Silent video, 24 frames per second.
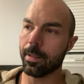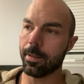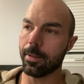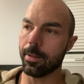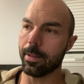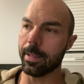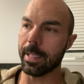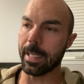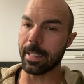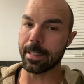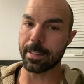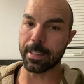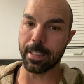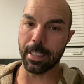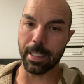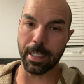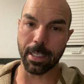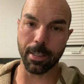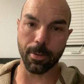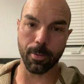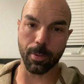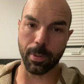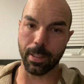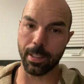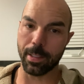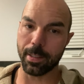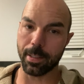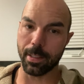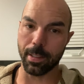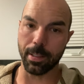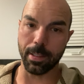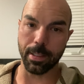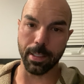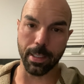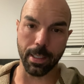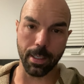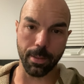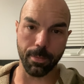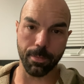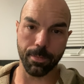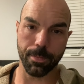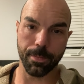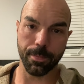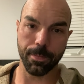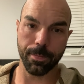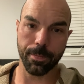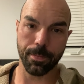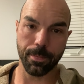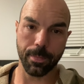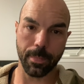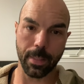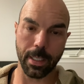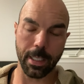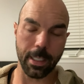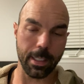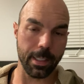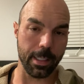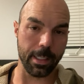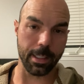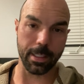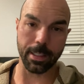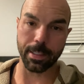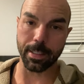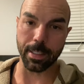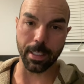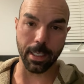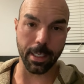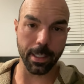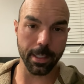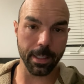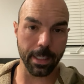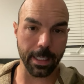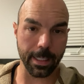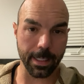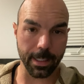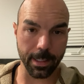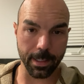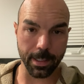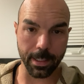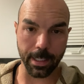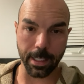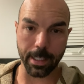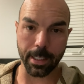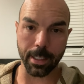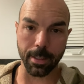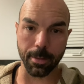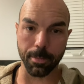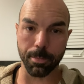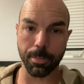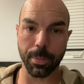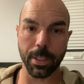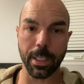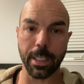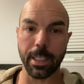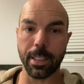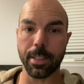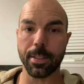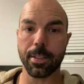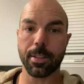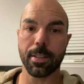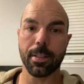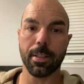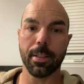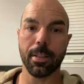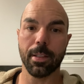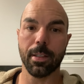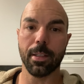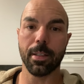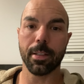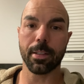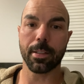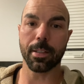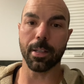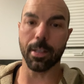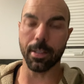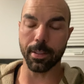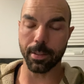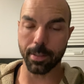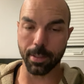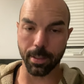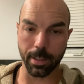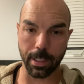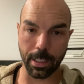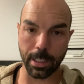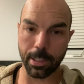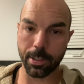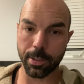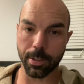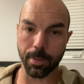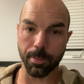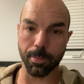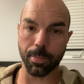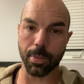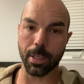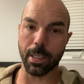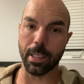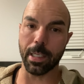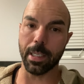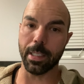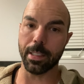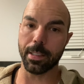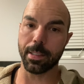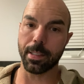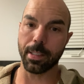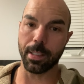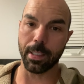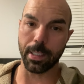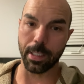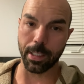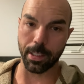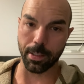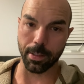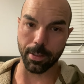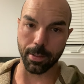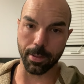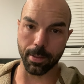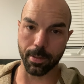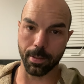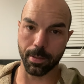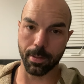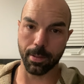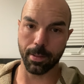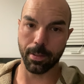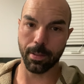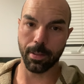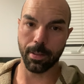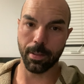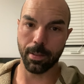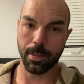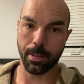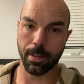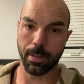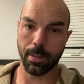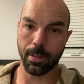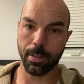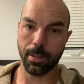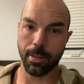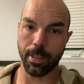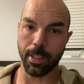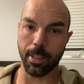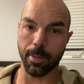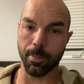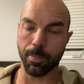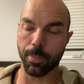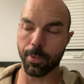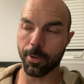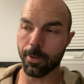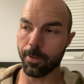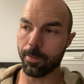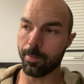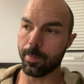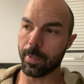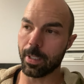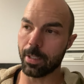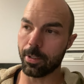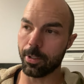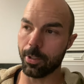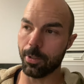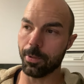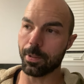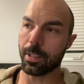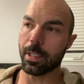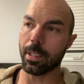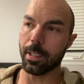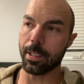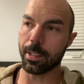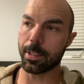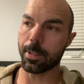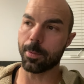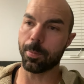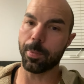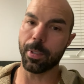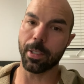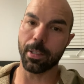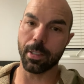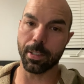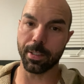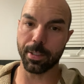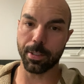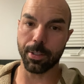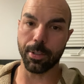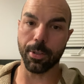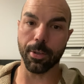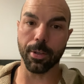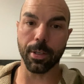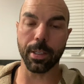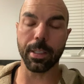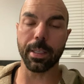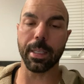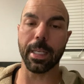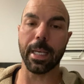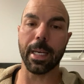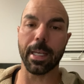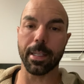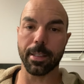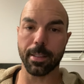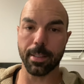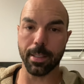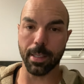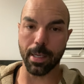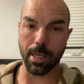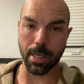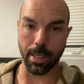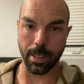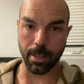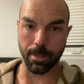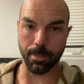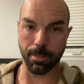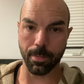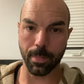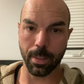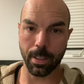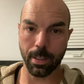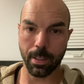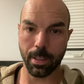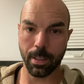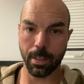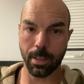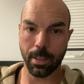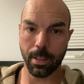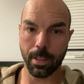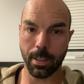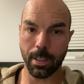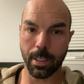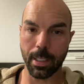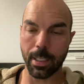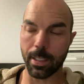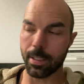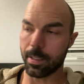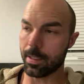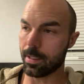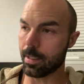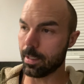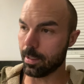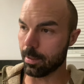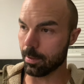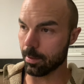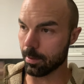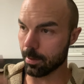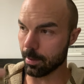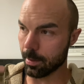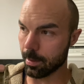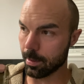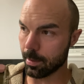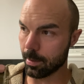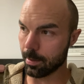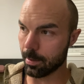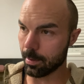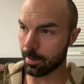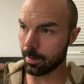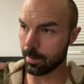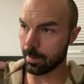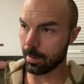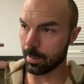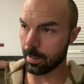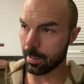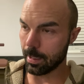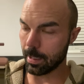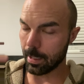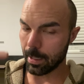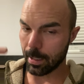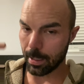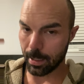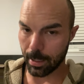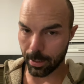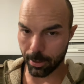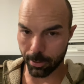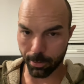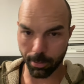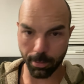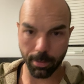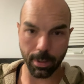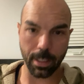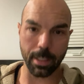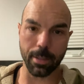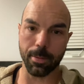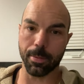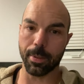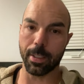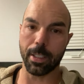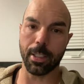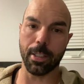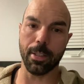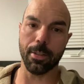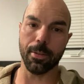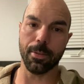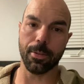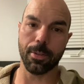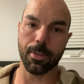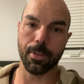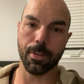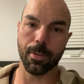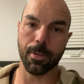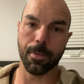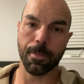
that's not wasted time. It, it's not like a second place consolation prize either the improvement you can experience during that time is still incredibly huge.